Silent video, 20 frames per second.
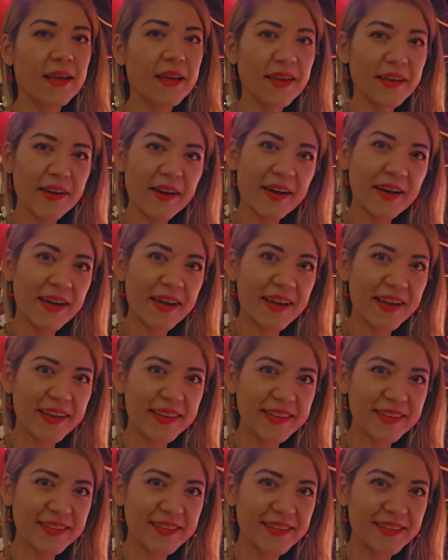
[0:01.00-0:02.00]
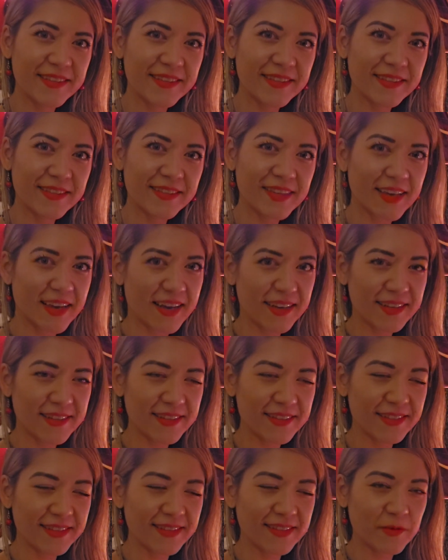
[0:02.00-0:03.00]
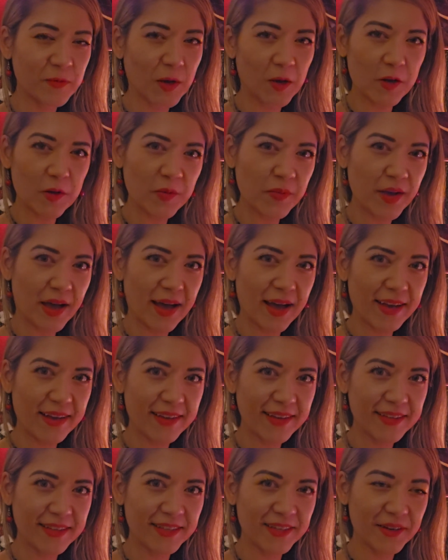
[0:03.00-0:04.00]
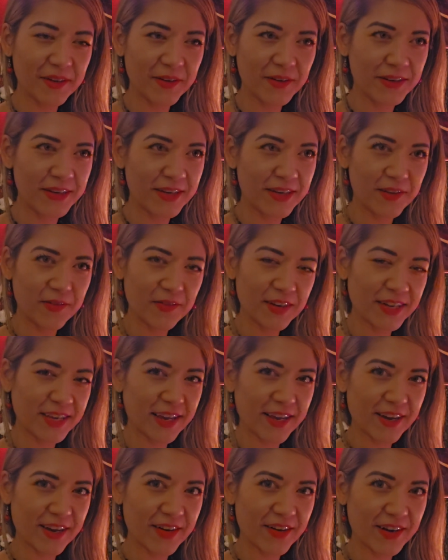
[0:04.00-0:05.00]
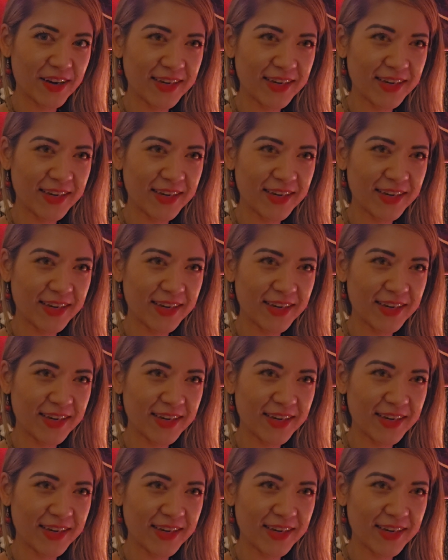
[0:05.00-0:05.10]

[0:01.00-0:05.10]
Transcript: Hey guys, yes, welcome back to another video.